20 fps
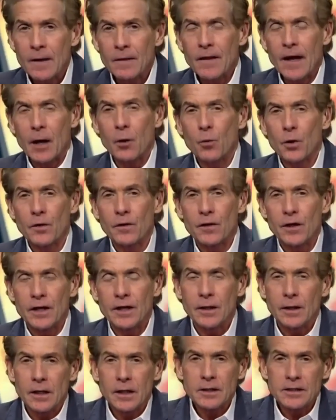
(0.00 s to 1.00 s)
that when
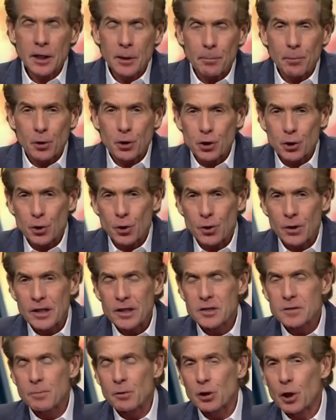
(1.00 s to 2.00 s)
the temperature
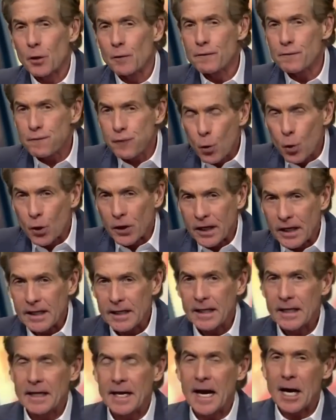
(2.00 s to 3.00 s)
is below
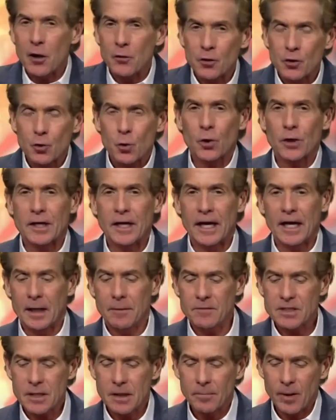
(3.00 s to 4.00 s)
40 in outdoor
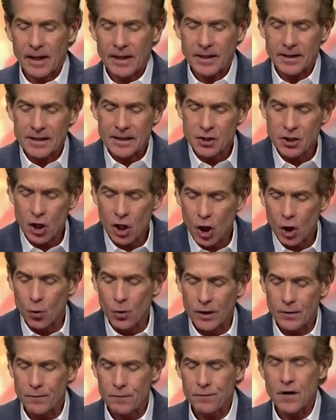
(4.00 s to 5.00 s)
games, Peyton is
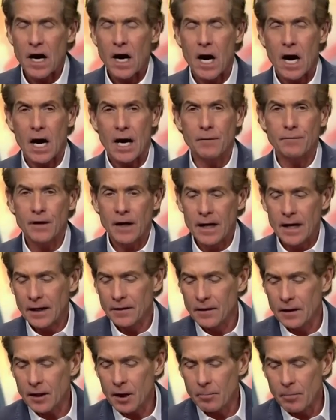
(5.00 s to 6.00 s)
0-5,
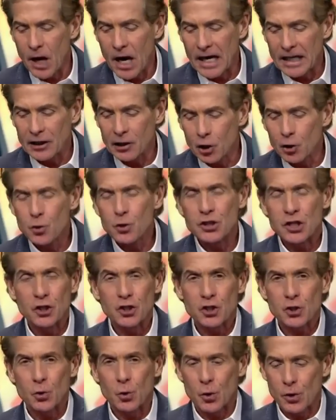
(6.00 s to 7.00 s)
and the combined losing
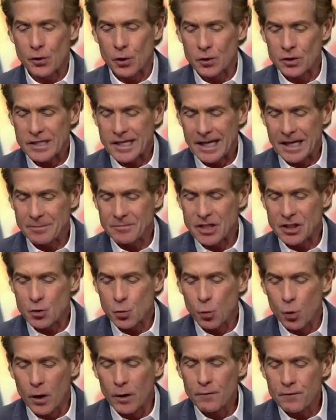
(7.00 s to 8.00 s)
score of those games
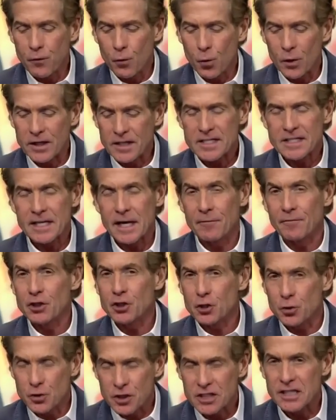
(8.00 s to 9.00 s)
is
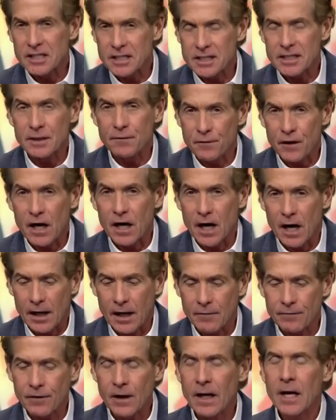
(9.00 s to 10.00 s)

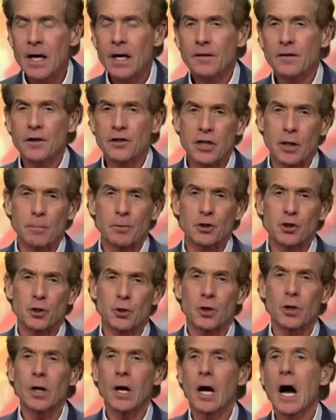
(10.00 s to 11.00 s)
147-65. The
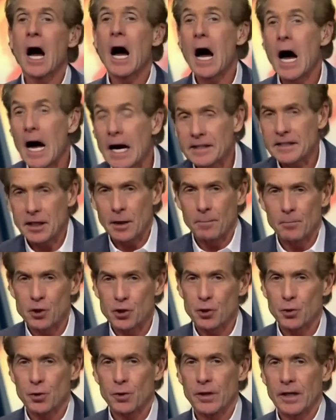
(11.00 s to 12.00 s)
temperature, high
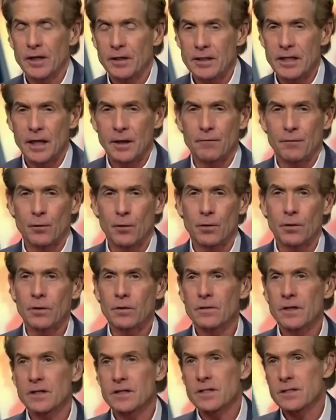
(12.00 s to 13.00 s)
temperature in Denver,
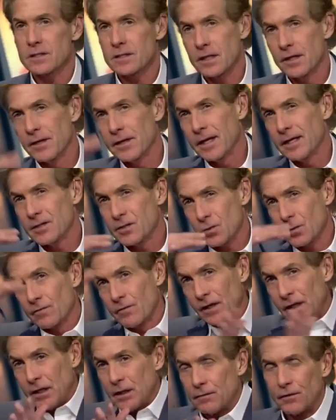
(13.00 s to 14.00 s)
that's Sunday sort
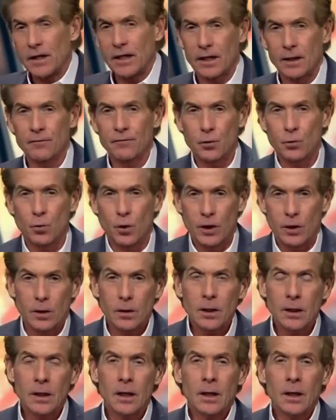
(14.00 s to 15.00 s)
of evening, if you
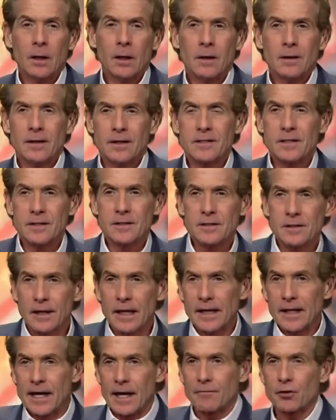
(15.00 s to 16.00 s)
will. It's
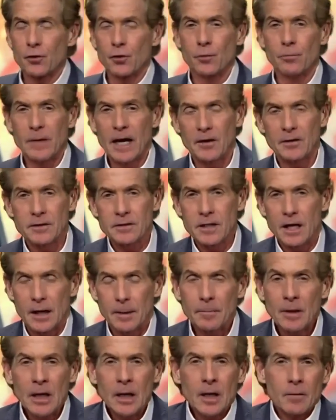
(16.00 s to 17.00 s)
late afternoon Mountain
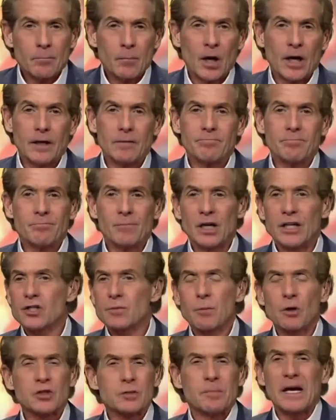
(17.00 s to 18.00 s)
Time, but it's
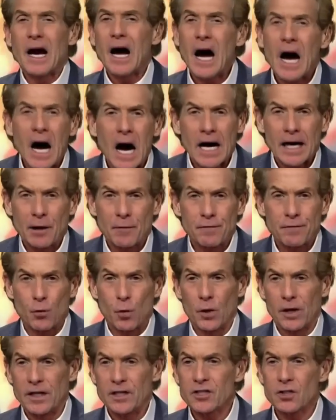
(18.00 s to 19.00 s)
supposed to be a high of
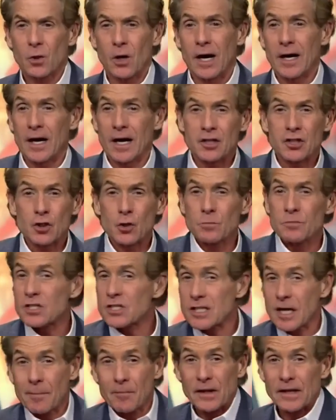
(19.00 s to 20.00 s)
40. So I assume
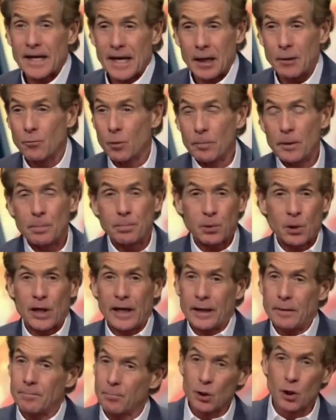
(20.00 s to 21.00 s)
some of the game will be
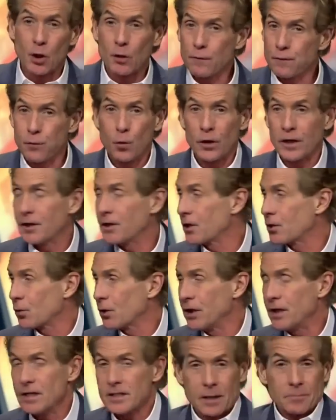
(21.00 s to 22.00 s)
played below 40
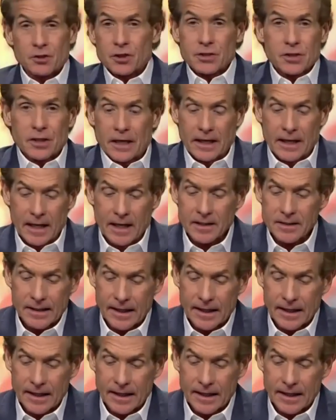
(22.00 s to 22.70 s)
degrees. I'm just going to guess